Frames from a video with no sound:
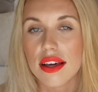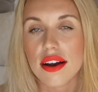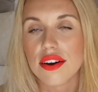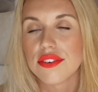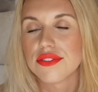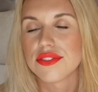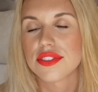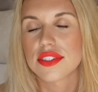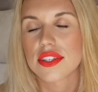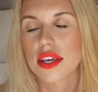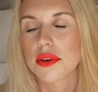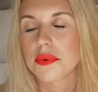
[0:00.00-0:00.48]

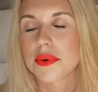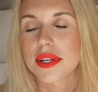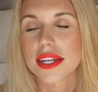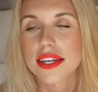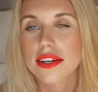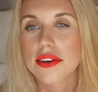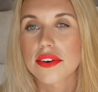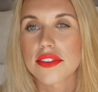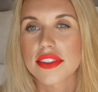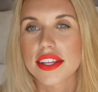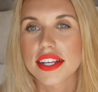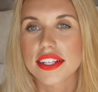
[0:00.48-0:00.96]
love so when
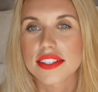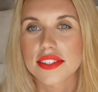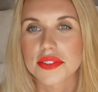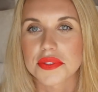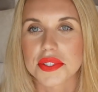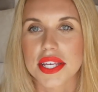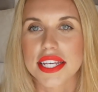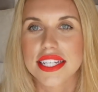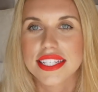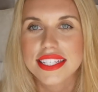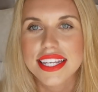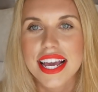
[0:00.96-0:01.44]
I got this I
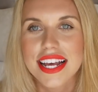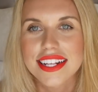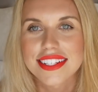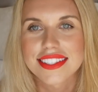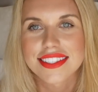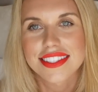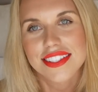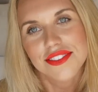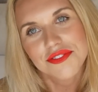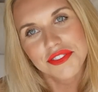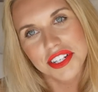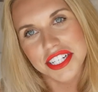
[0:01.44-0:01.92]
was like
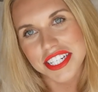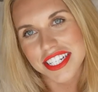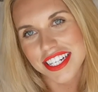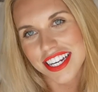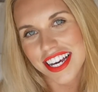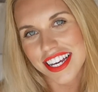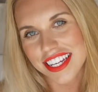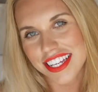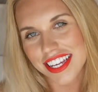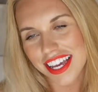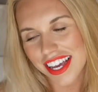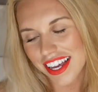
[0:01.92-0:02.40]
yes really
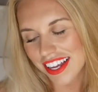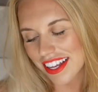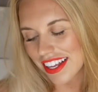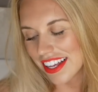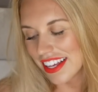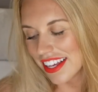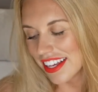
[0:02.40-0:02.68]
like it